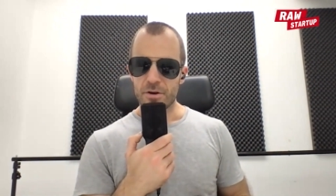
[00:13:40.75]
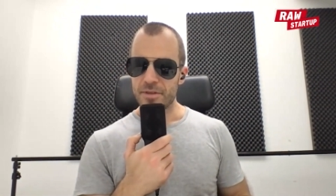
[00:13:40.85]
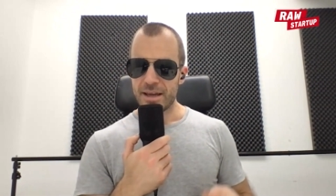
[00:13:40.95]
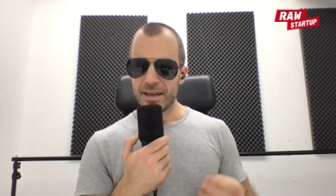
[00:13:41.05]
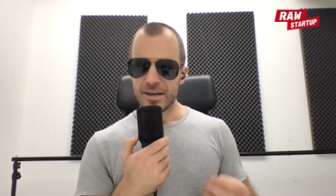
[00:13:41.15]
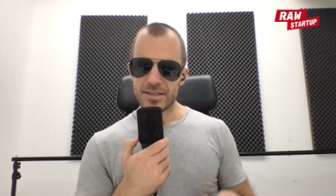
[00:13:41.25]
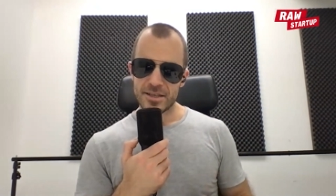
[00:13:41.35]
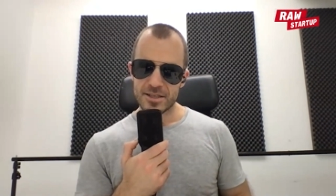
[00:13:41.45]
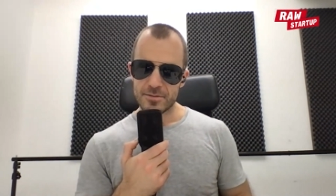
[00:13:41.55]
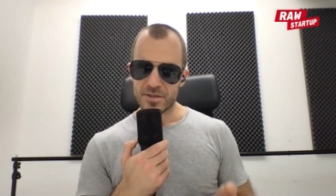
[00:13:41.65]
are the AI
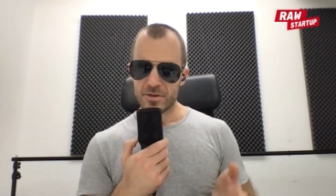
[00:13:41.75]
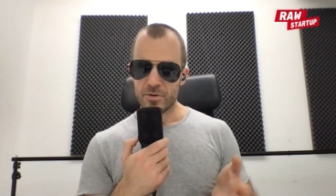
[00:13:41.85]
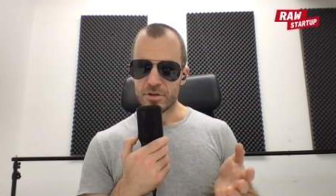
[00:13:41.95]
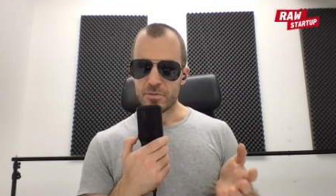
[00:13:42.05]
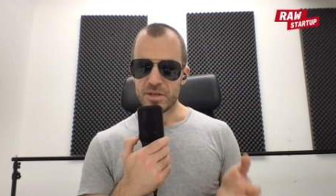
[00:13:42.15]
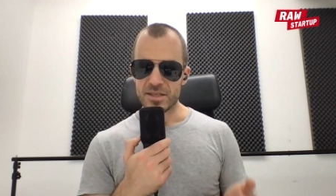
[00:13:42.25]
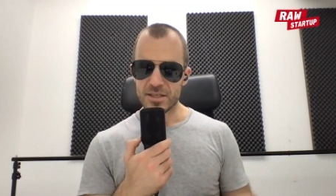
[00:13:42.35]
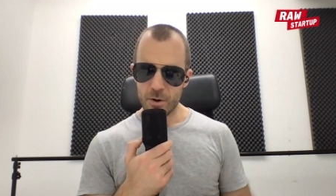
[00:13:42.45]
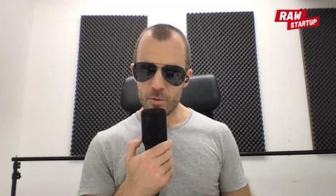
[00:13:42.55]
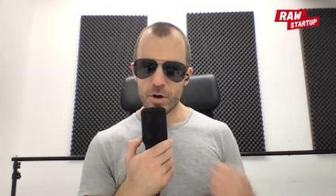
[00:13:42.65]
systems going to be
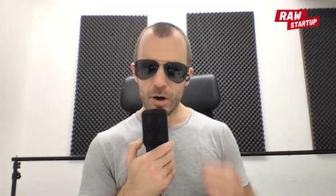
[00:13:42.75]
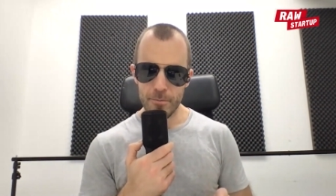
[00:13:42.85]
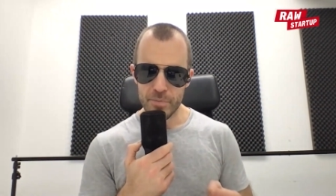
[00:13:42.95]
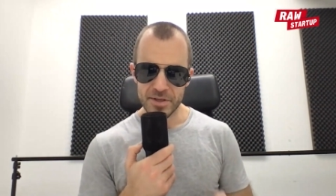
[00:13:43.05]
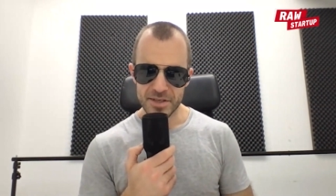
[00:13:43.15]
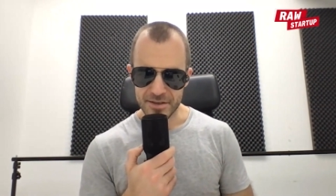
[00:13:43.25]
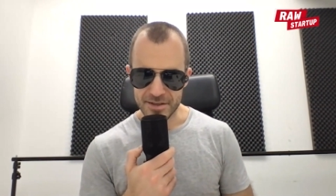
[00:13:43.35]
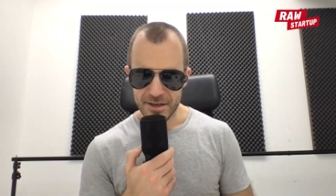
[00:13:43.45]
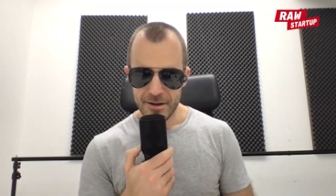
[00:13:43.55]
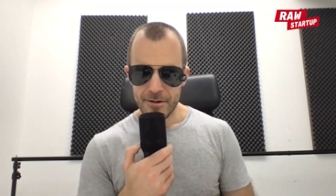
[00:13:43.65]
so competent